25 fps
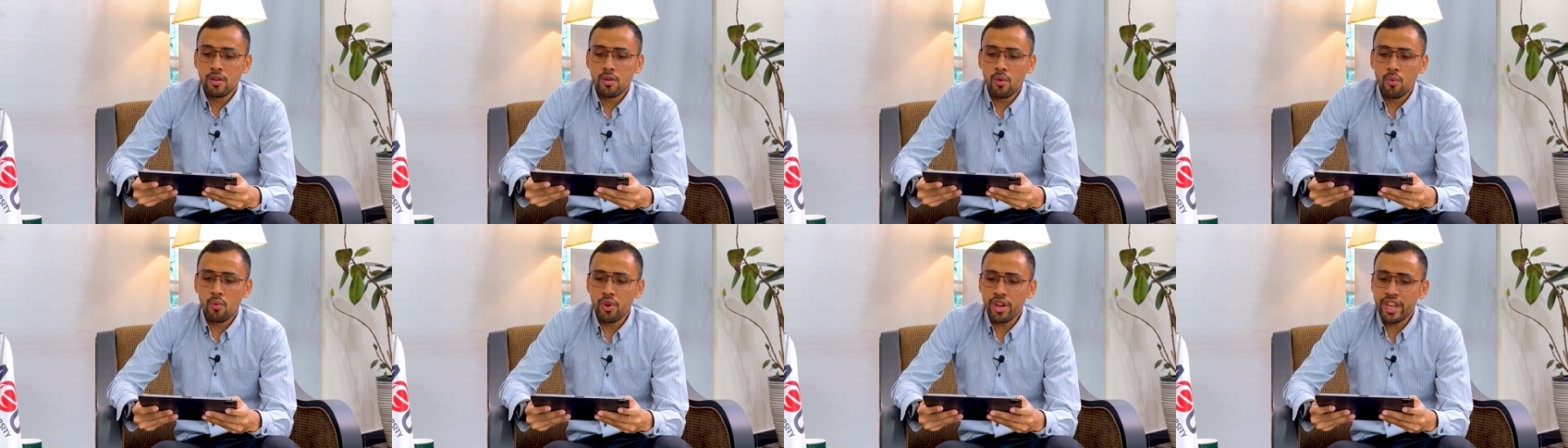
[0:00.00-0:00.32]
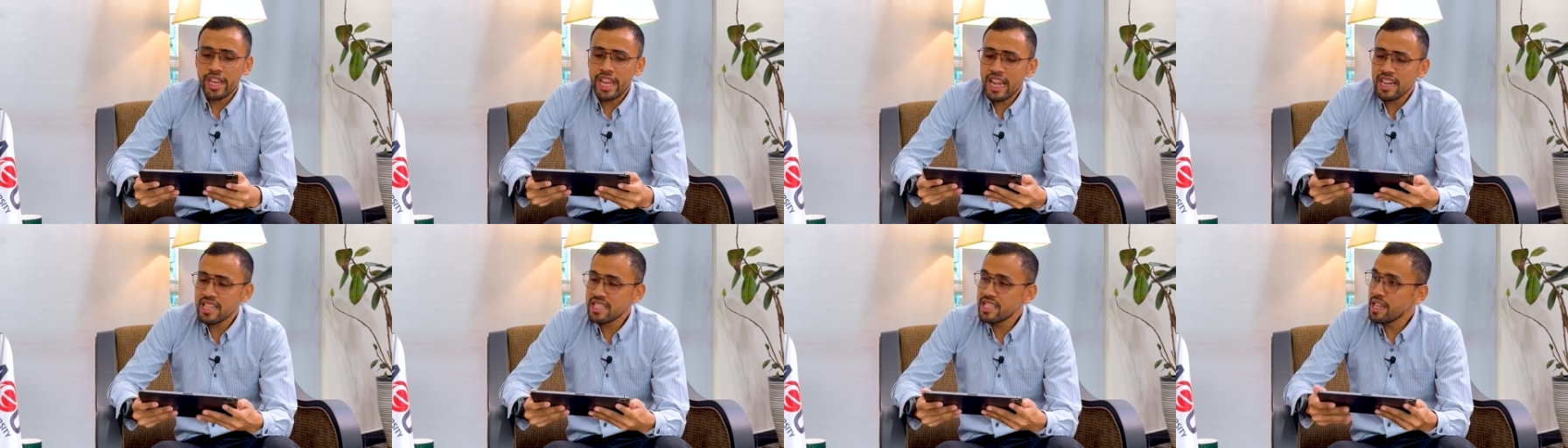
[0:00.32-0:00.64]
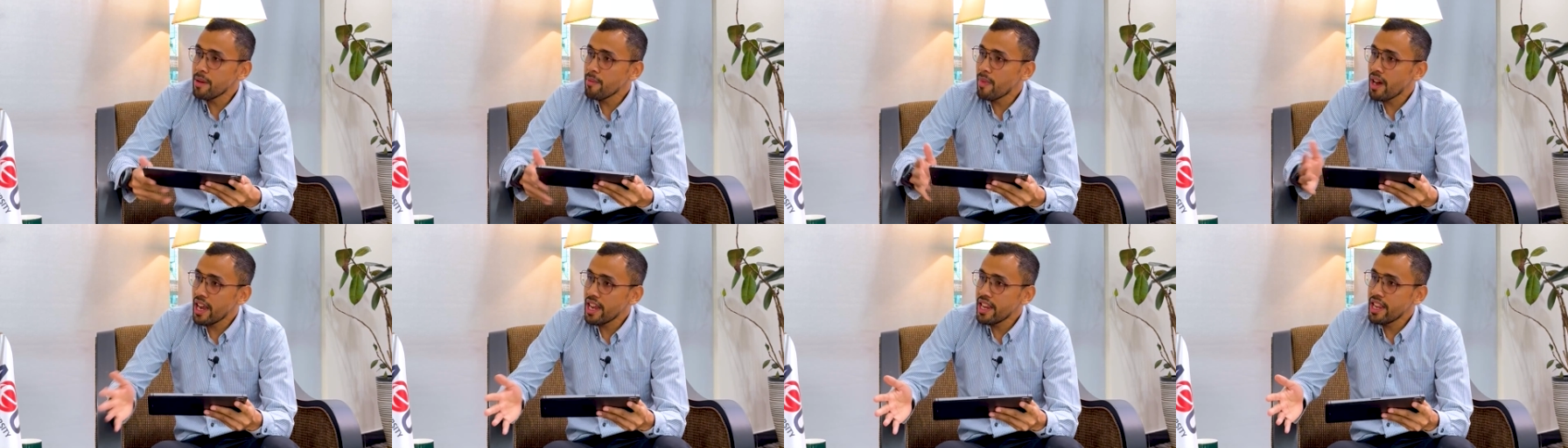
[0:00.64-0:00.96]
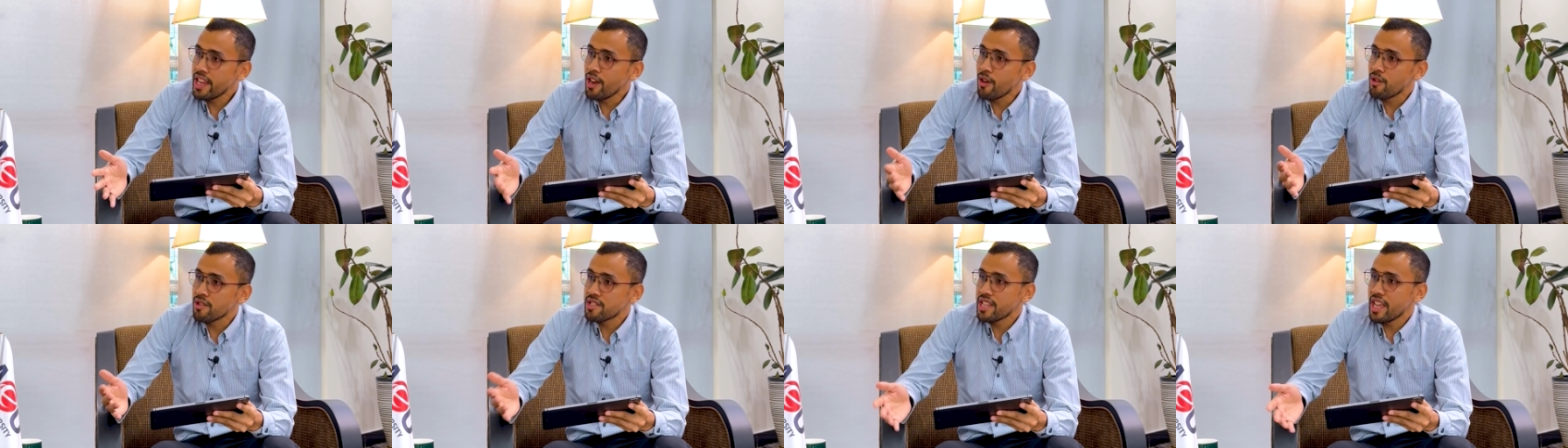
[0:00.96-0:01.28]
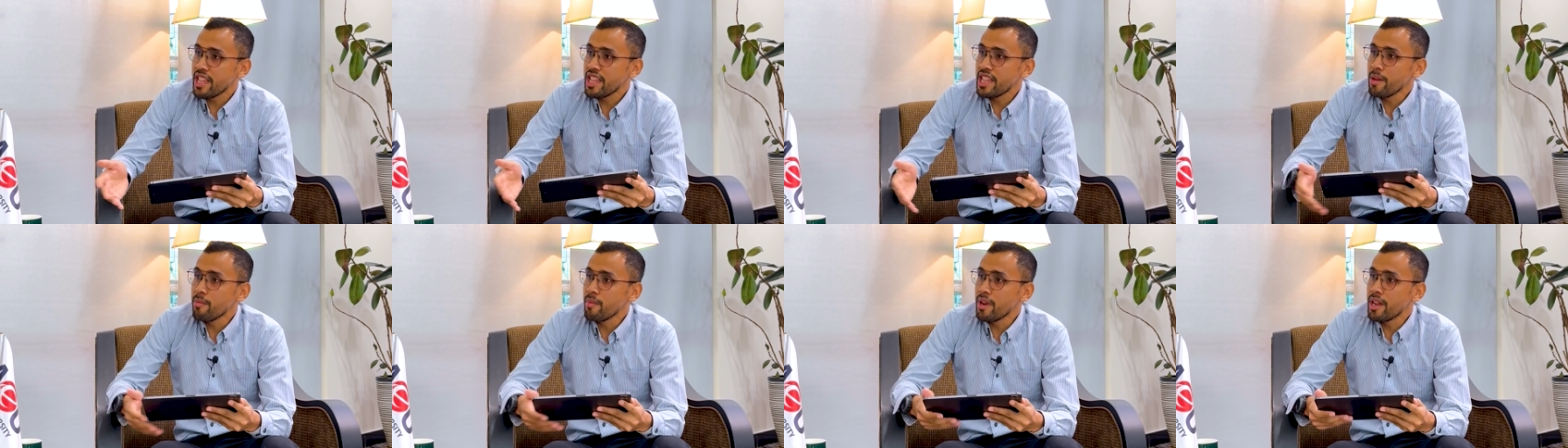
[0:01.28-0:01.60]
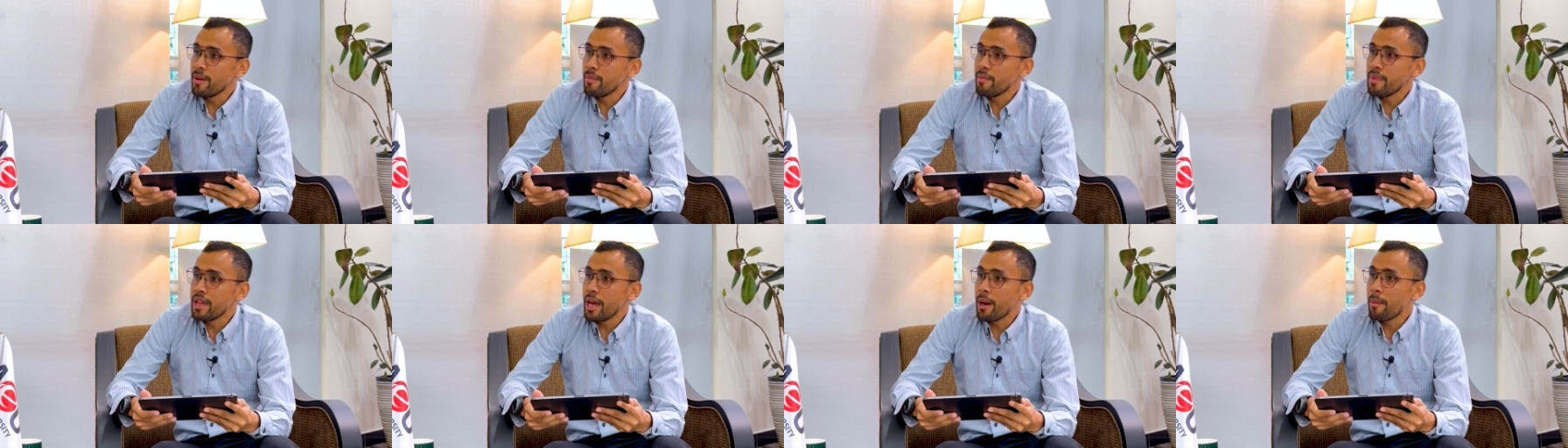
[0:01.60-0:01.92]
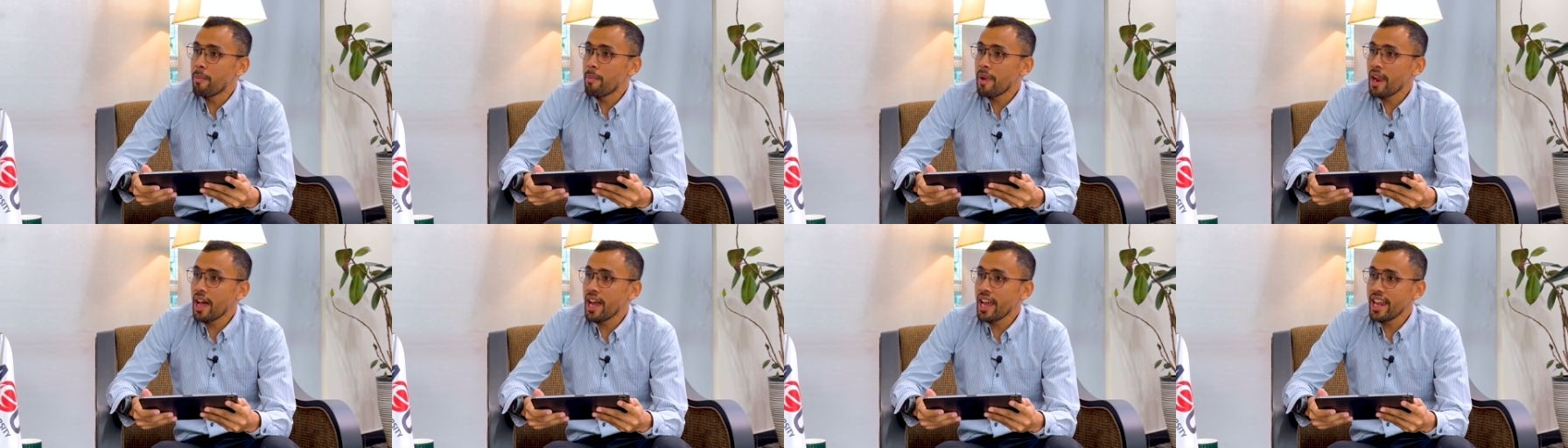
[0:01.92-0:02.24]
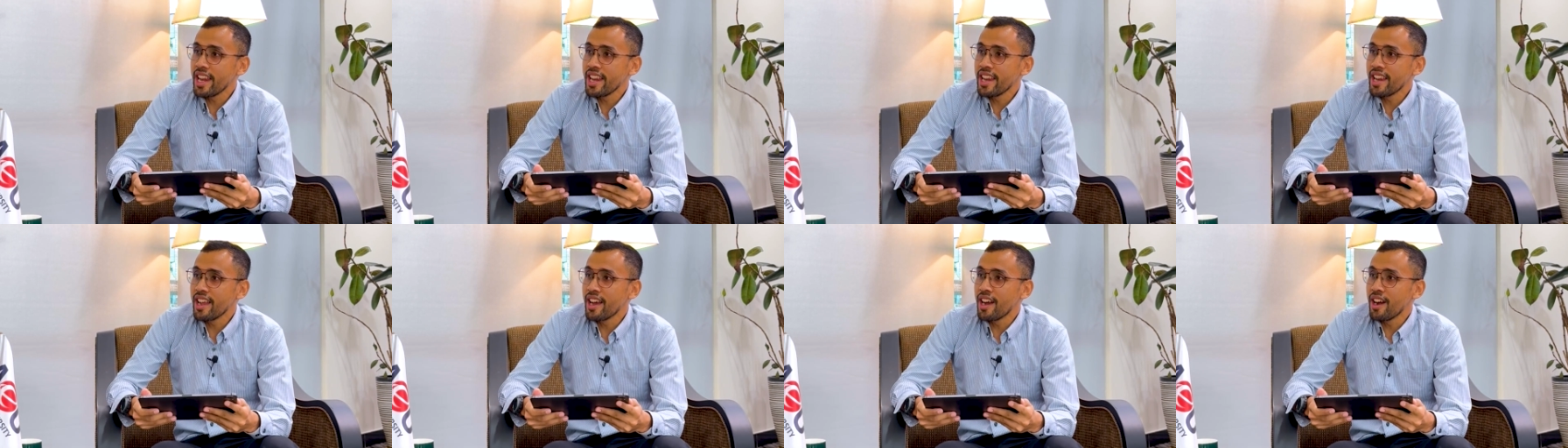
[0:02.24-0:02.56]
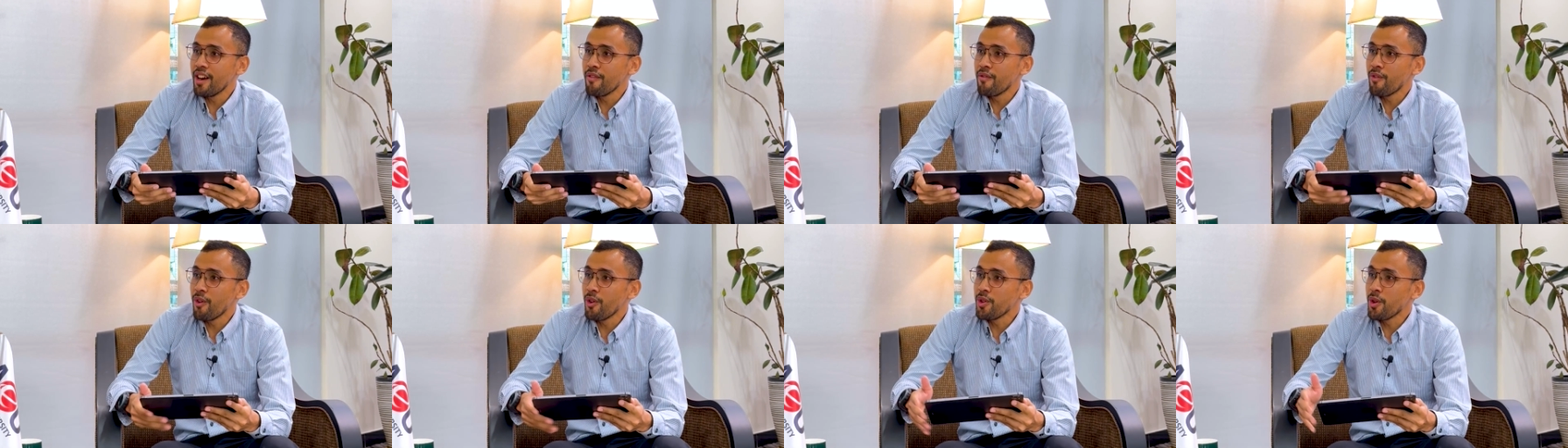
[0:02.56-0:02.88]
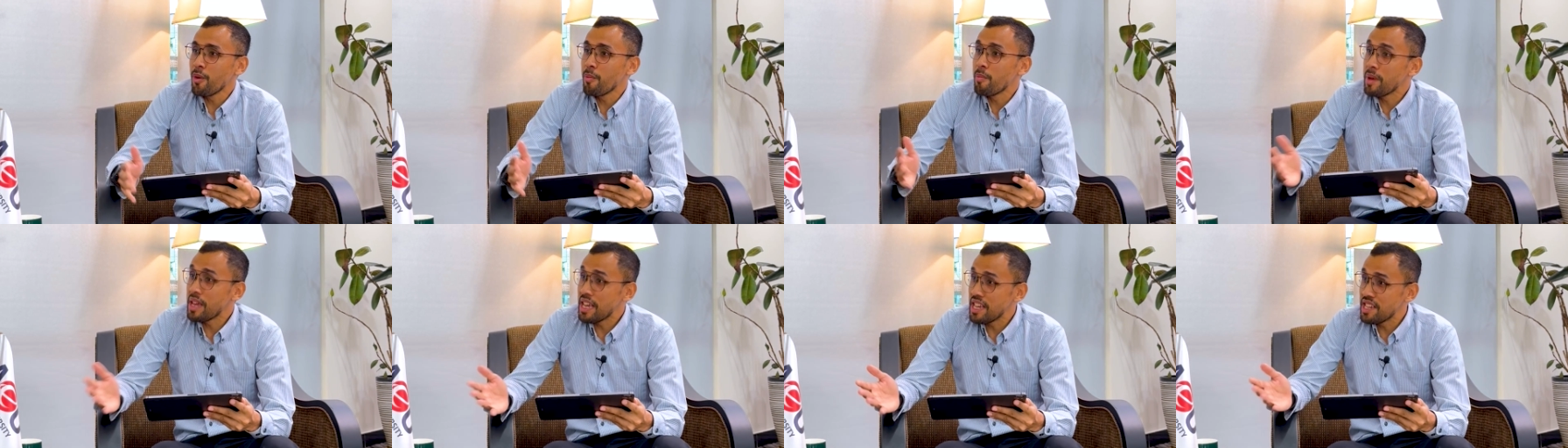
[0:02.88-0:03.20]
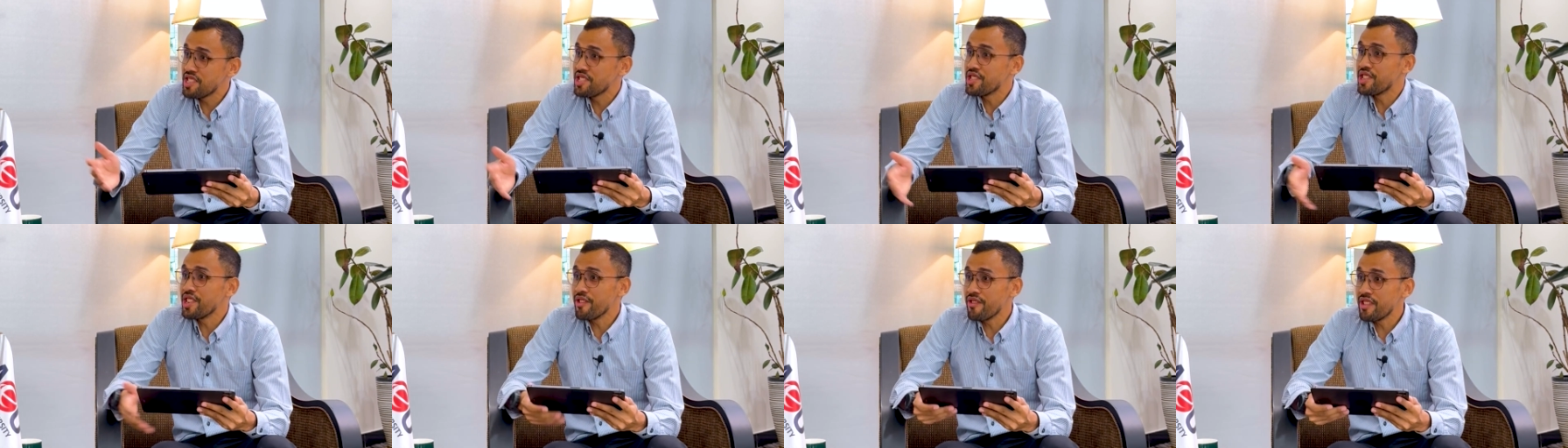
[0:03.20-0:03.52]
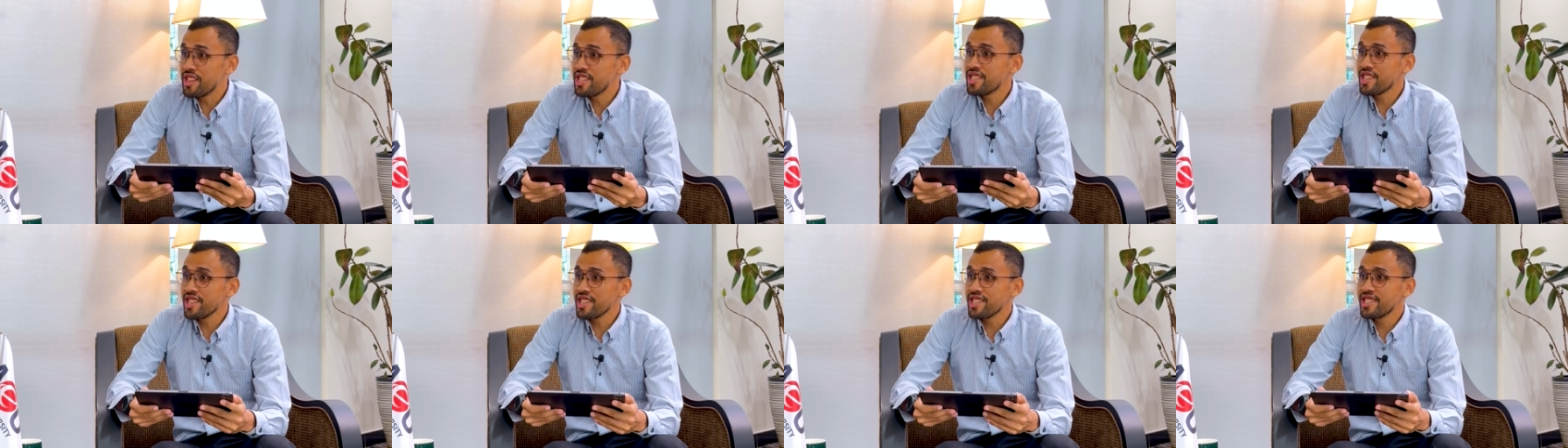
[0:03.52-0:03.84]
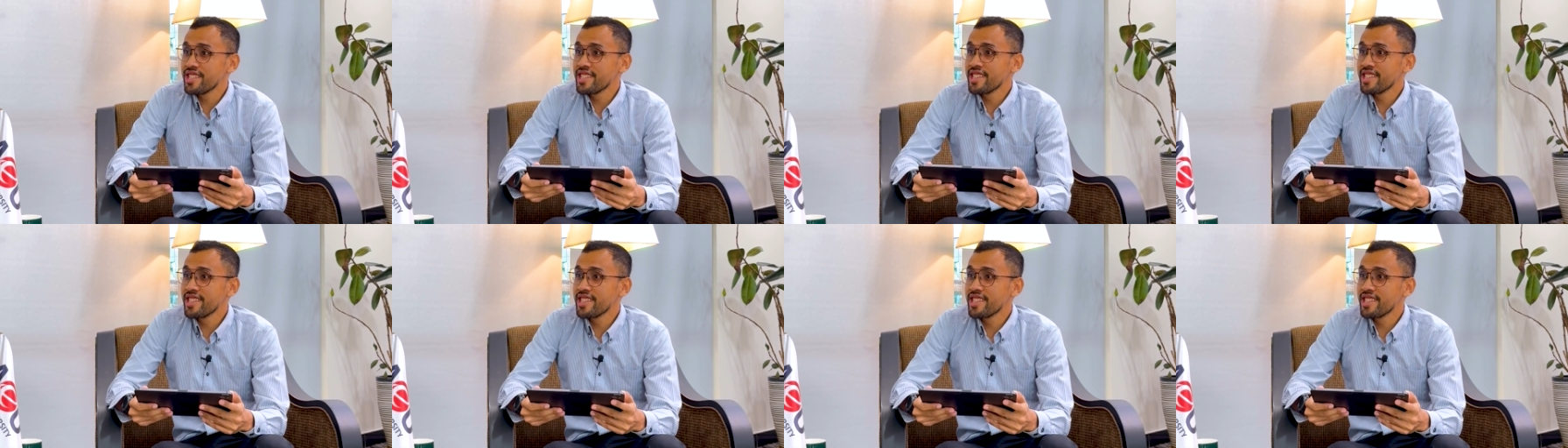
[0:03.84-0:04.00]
Would that same idea or sentiment be applied for your PhD research?